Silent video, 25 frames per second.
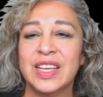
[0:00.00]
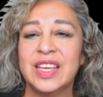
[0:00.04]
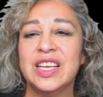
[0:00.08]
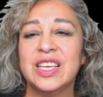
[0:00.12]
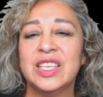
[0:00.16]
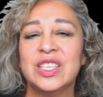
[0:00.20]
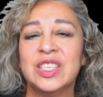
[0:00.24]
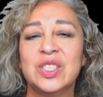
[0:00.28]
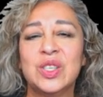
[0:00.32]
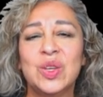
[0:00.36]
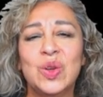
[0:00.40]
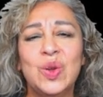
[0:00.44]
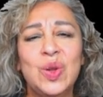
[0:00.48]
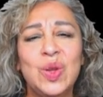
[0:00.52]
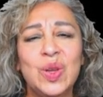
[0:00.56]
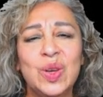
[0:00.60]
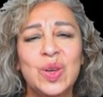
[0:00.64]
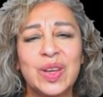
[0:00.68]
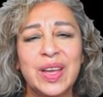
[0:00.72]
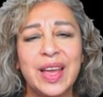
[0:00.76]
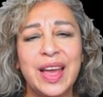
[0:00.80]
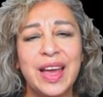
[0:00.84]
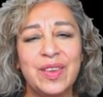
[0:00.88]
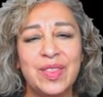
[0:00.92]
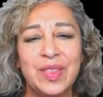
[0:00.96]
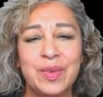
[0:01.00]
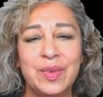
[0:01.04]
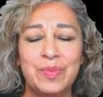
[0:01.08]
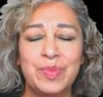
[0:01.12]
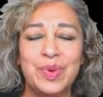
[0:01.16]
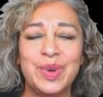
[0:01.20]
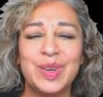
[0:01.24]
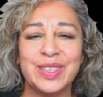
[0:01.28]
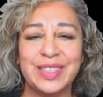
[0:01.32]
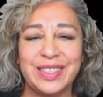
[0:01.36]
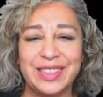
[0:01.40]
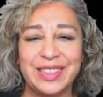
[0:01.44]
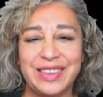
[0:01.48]
So look how the
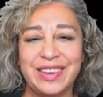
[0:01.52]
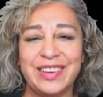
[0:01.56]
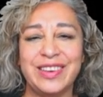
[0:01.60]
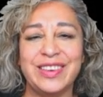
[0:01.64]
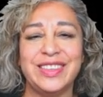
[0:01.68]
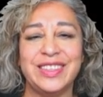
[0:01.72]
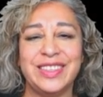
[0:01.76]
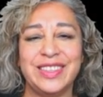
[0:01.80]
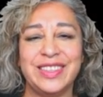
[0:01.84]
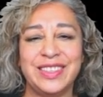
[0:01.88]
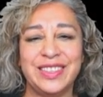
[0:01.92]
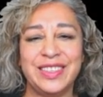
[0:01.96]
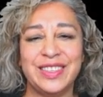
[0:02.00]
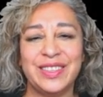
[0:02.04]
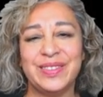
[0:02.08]
book starts.